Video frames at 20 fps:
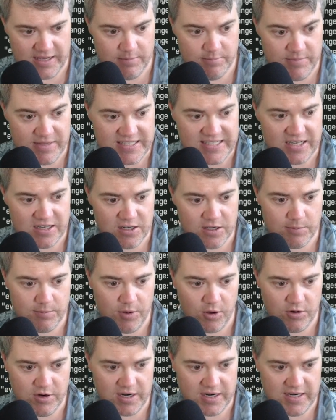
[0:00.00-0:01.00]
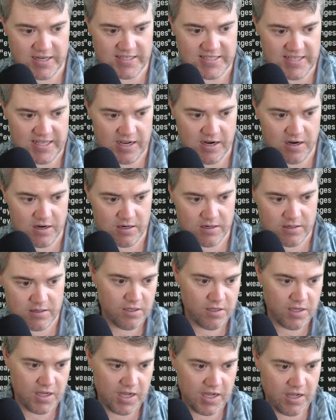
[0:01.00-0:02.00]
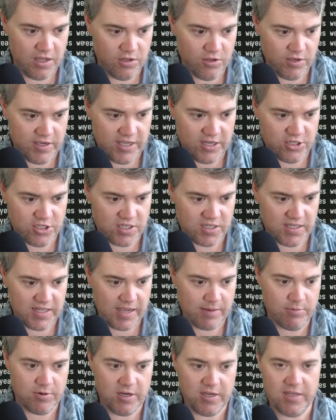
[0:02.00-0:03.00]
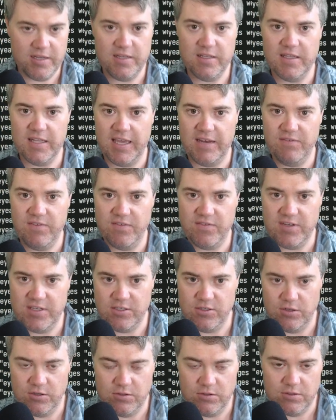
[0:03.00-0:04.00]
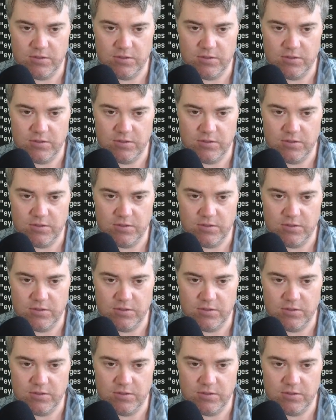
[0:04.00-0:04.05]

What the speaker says: Missing component is the error. Location library line 52.